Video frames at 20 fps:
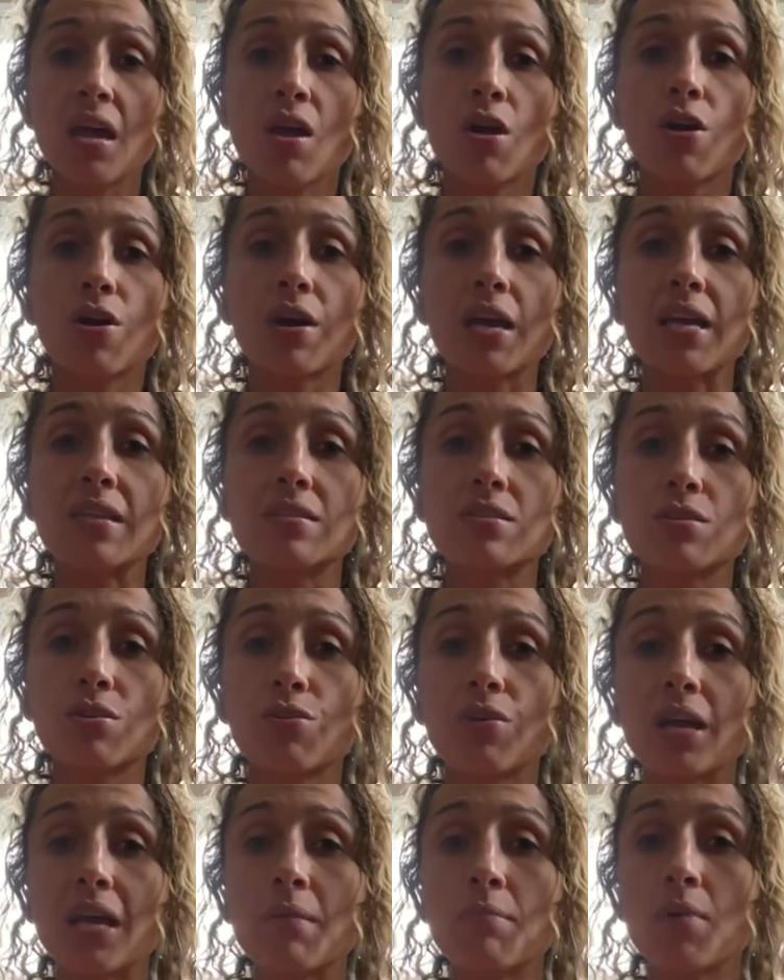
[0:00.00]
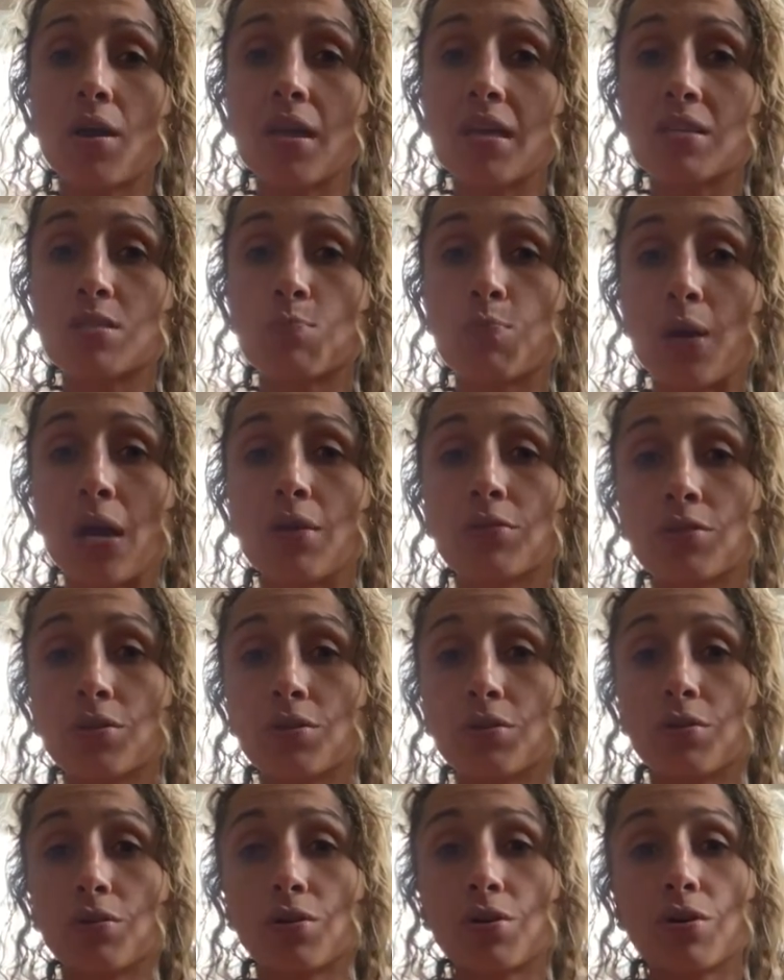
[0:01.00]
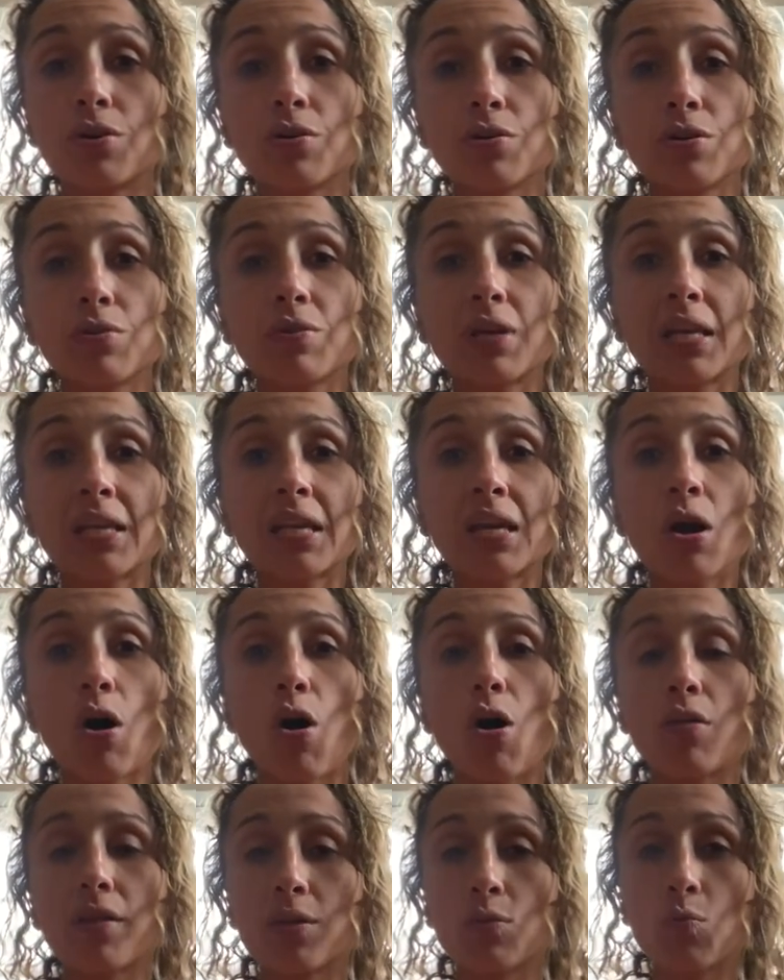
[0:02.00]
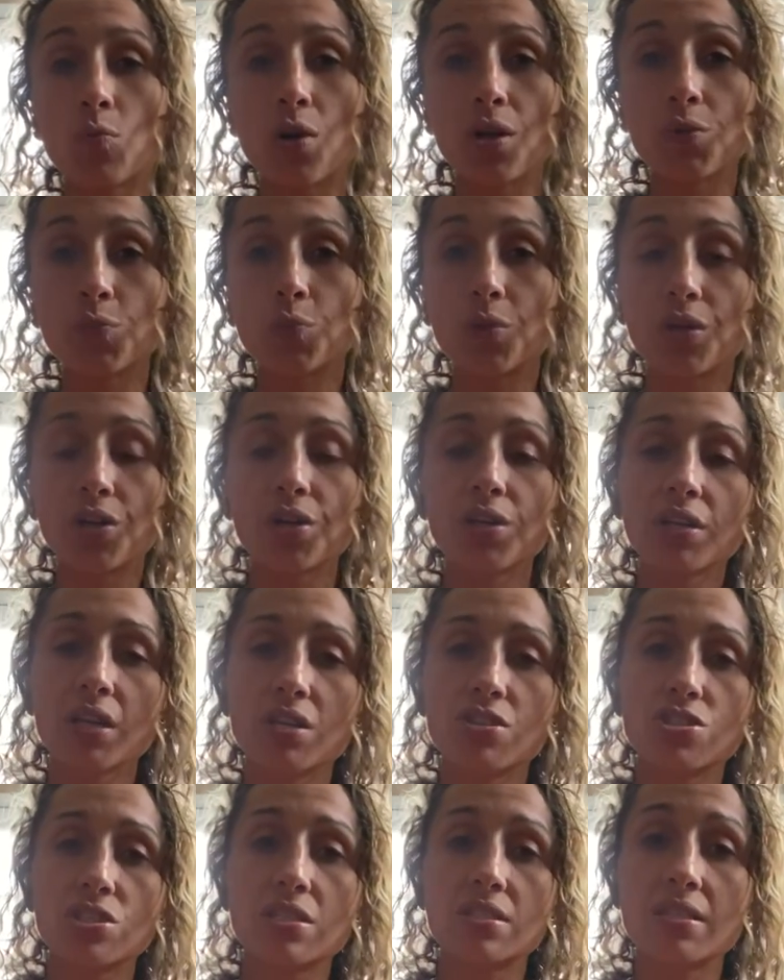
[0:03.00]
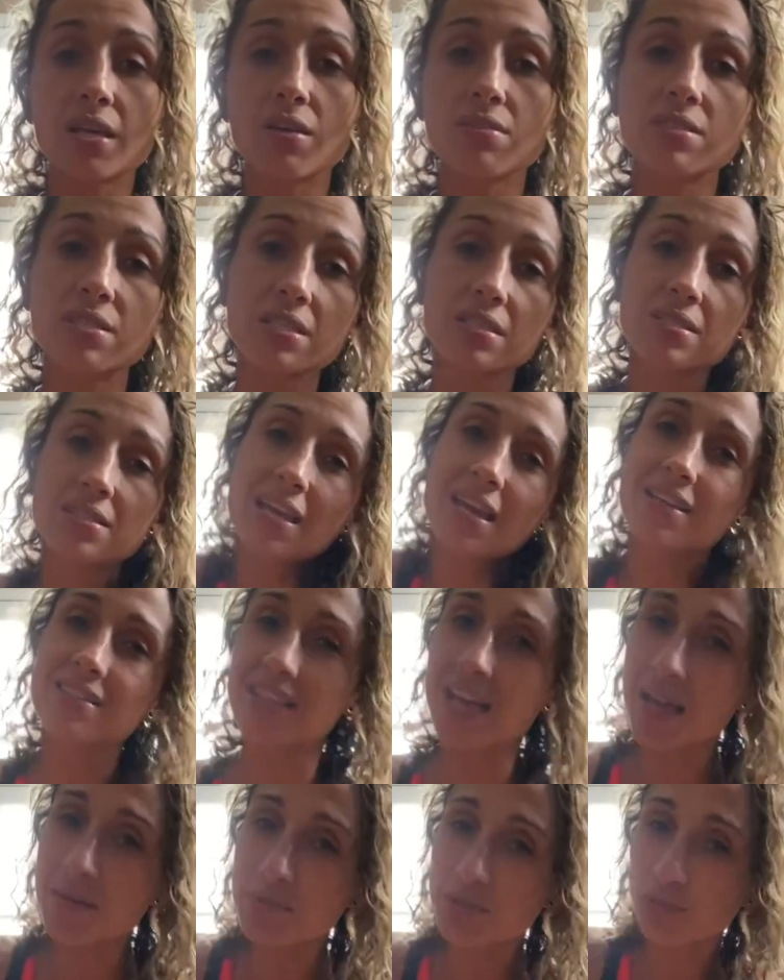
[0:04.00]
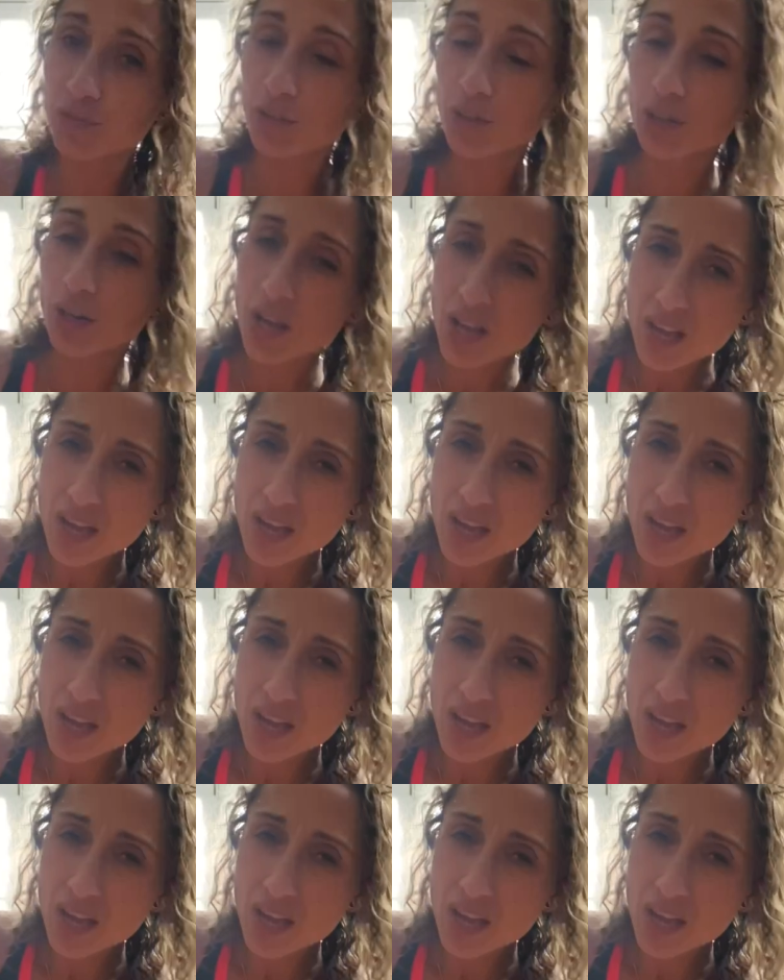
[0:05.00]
Her Instagram is Brown Girl Yugini, all in one word, and she sells these tank tops for